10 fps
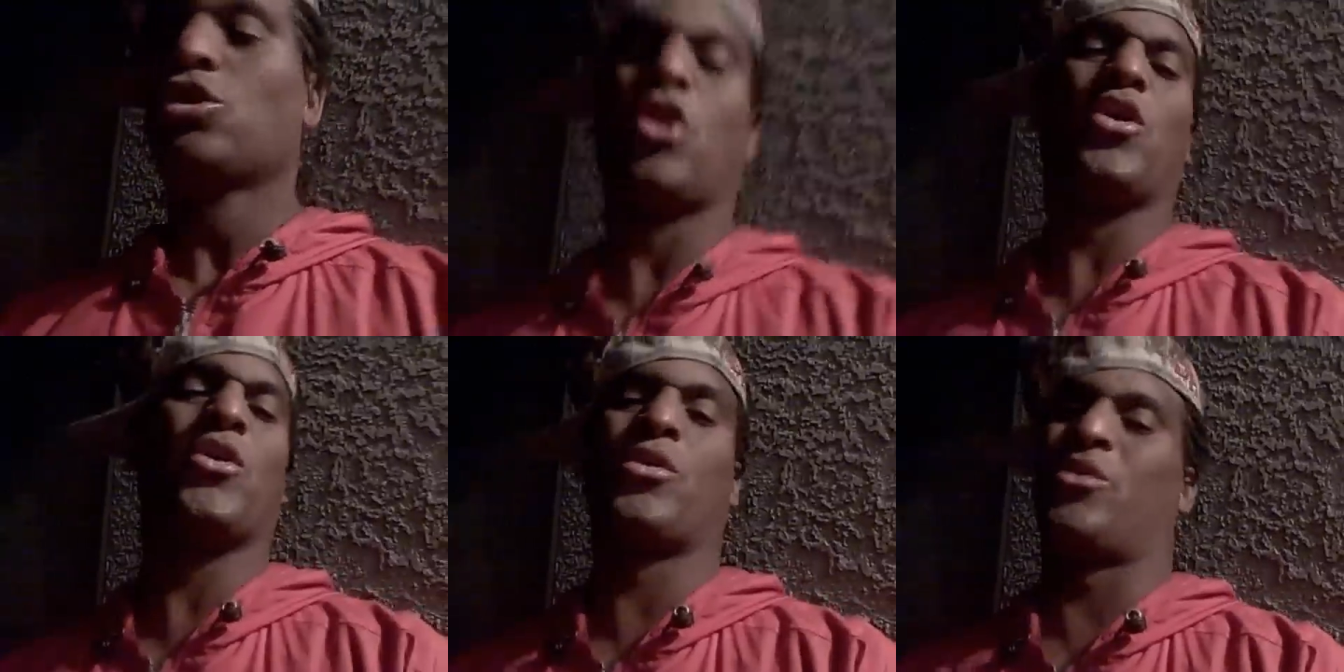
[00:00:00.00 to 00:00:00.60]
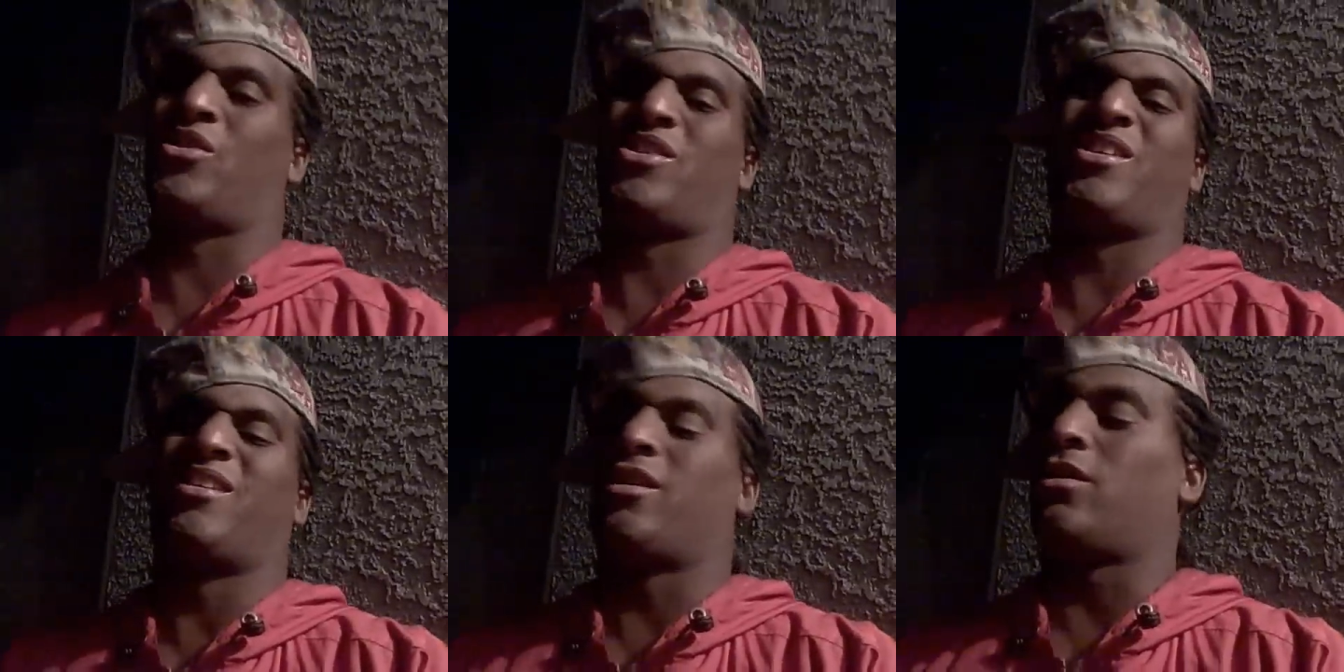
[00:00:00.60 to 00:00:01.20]

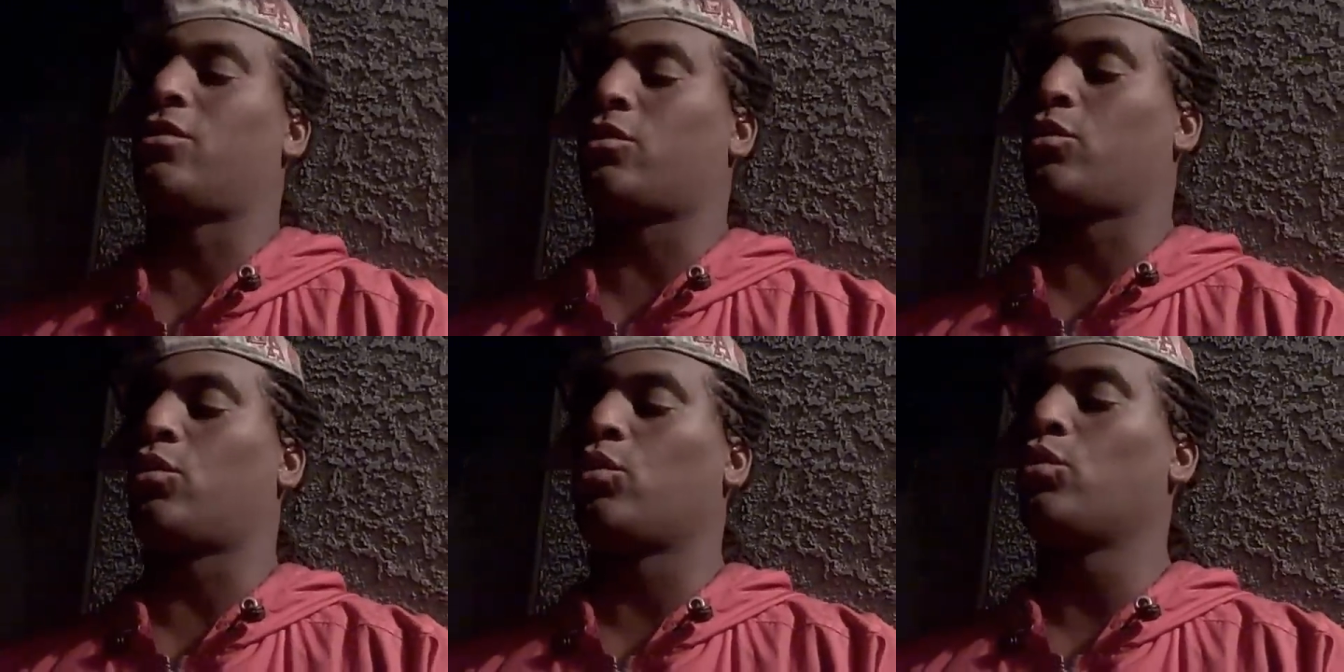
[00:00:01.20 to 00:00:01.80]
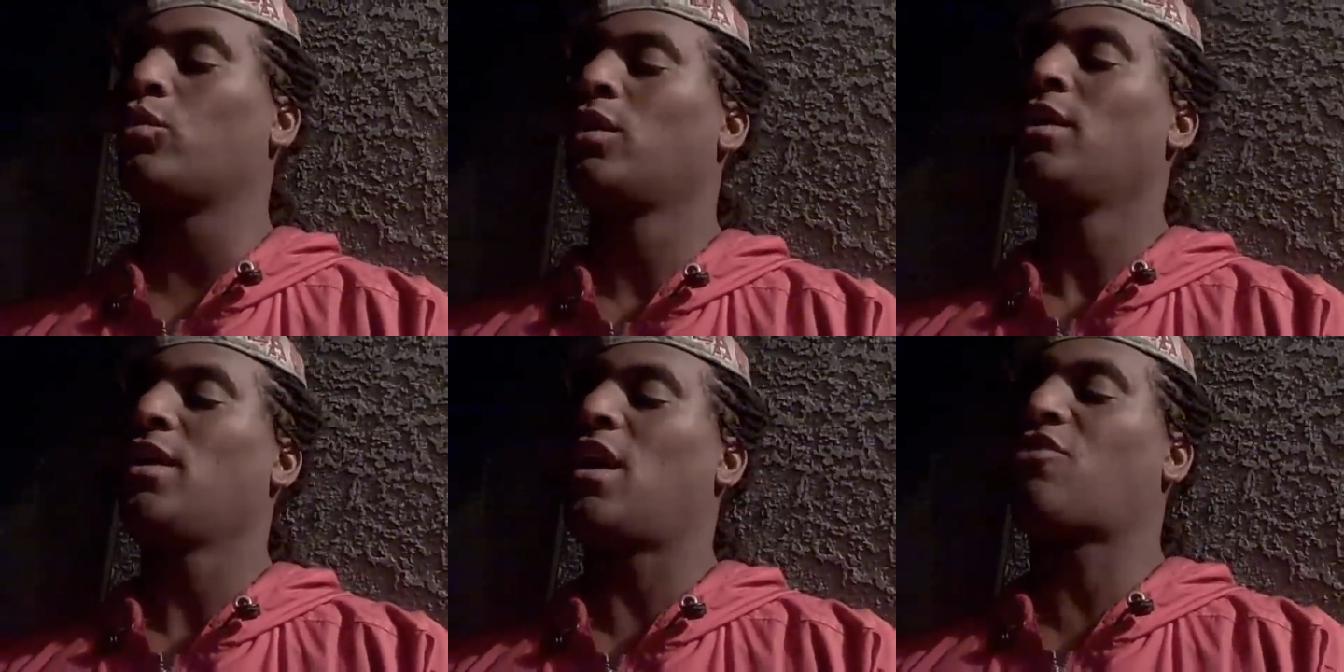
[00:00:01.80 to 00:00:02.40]

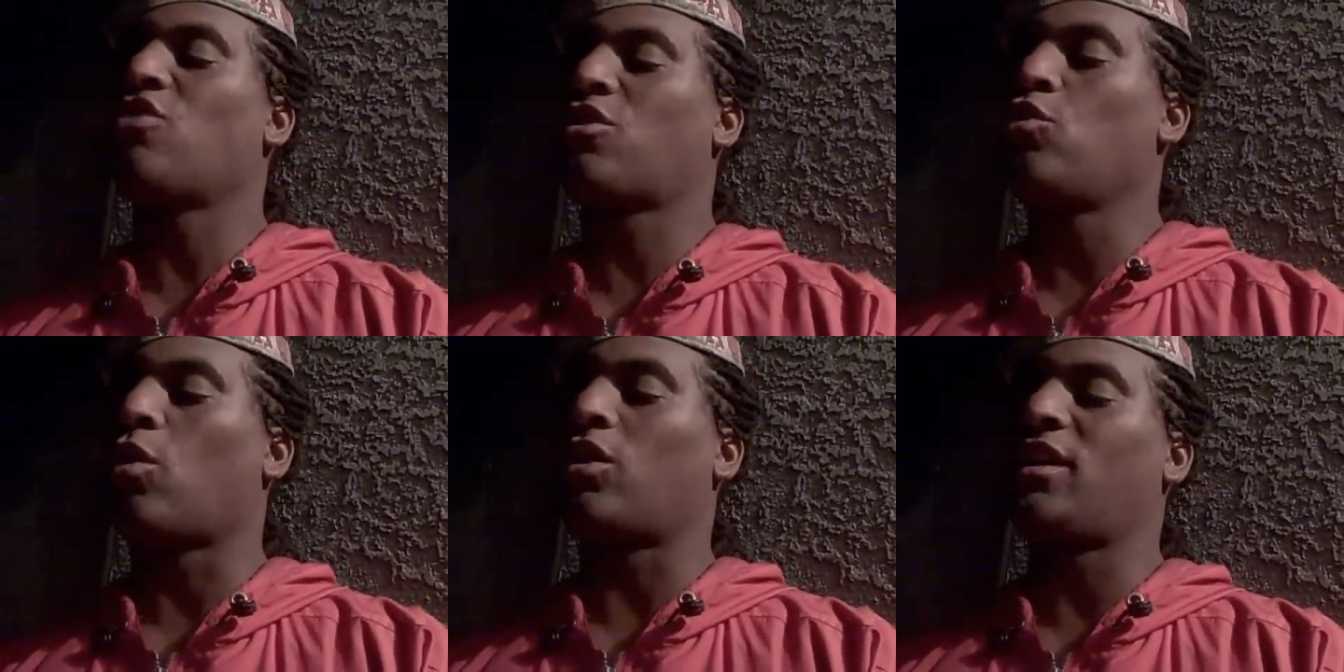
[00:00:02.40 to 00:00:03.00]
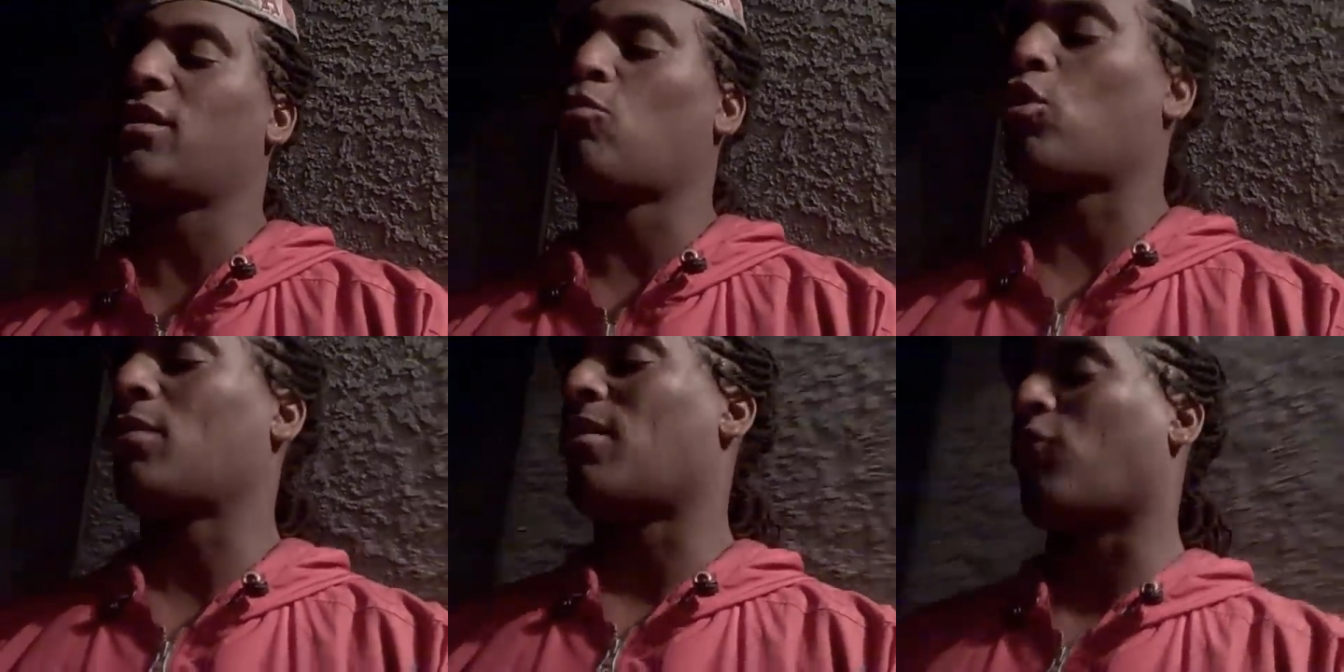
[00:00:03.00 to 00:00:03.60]
Yeah, it's just too early in the morning.